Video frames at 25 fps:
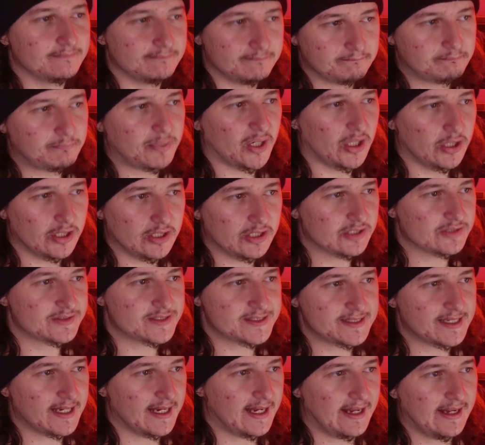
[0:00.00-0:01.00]
per
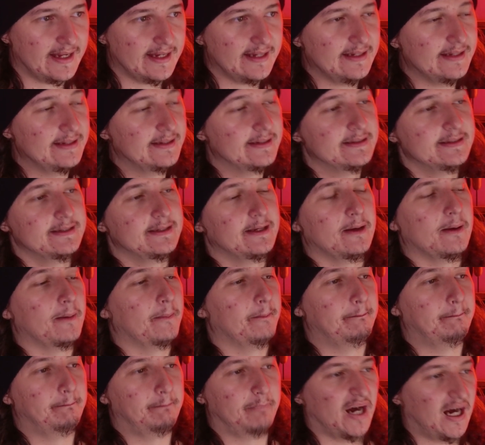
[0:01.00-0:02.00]
se,
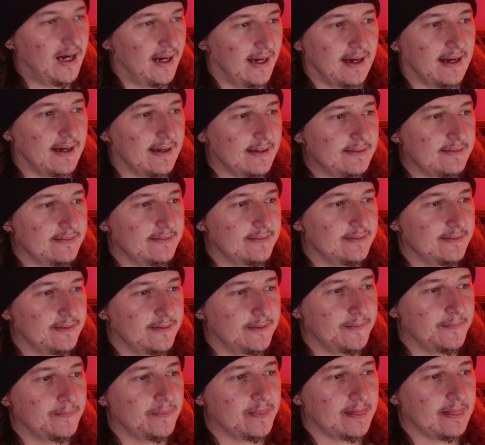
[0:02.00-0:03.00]
but
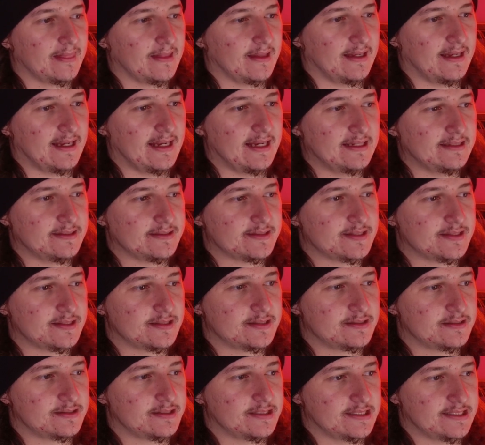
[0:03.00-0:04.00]

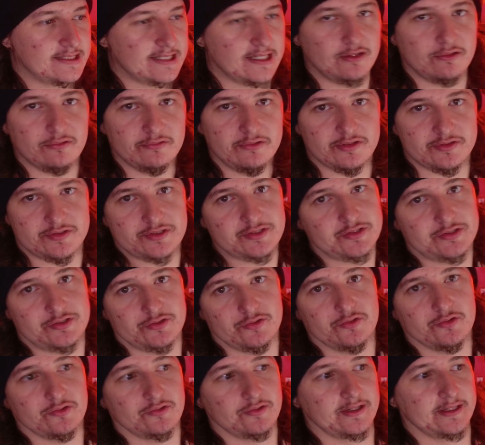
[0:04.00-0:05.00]
it's to tell the
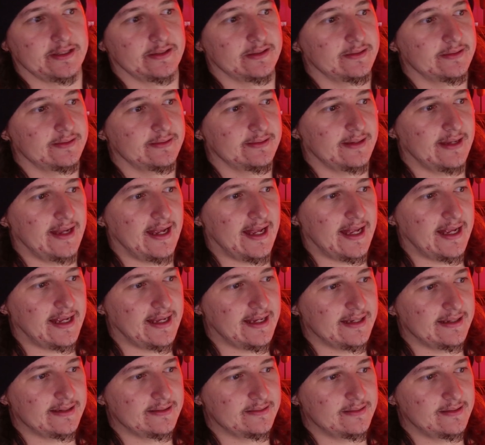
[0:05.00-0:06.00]
story.
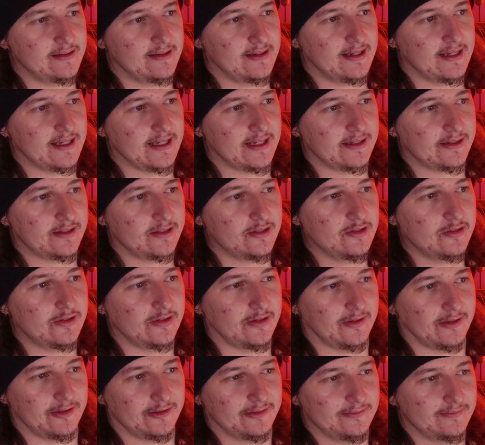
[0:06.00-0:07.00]
And like,
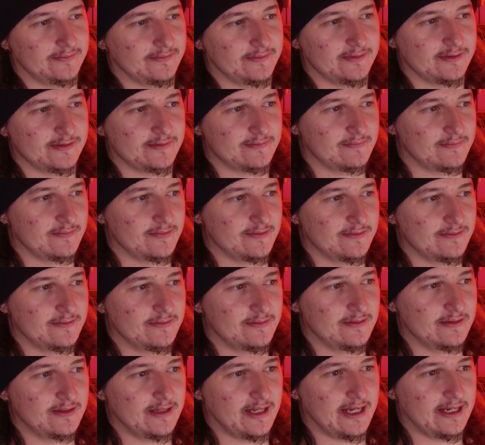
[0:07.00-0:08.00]

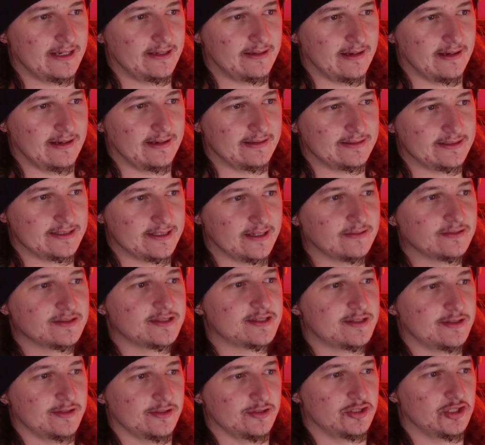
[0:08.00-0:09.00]
it
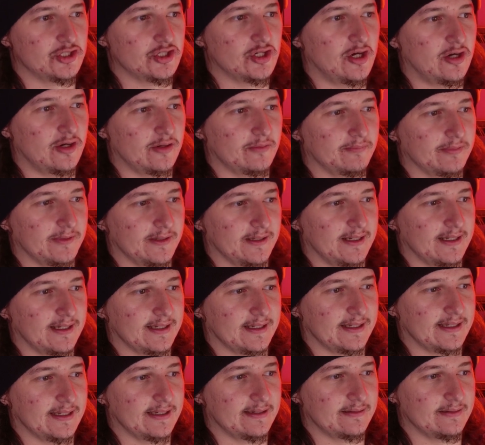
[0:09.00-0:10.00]
does the job,
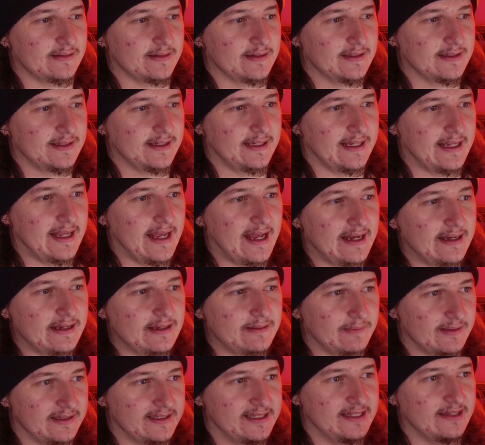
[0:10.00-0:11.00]
like it, and
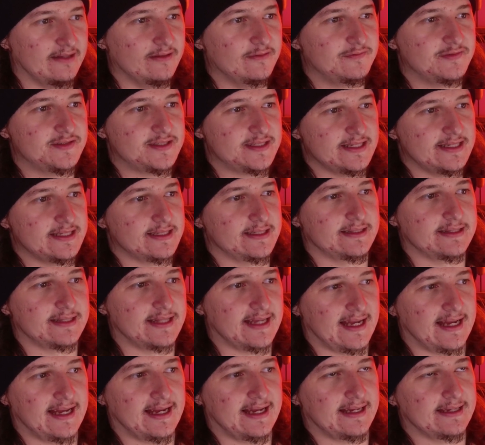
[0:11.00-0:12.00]
it gives it
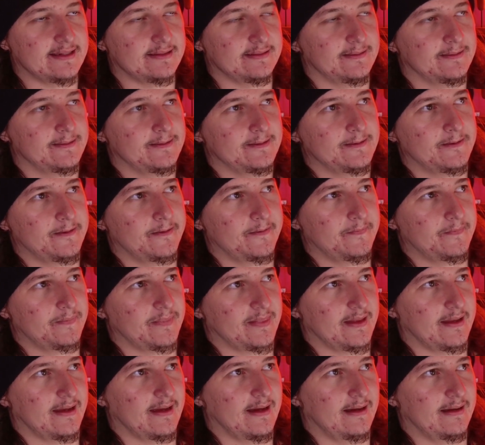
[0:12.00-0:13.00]
that
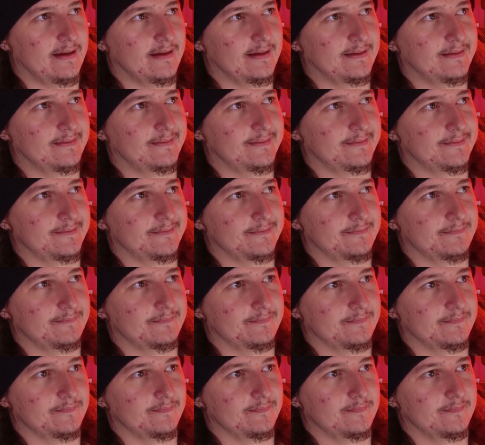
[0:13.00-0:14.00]
vibe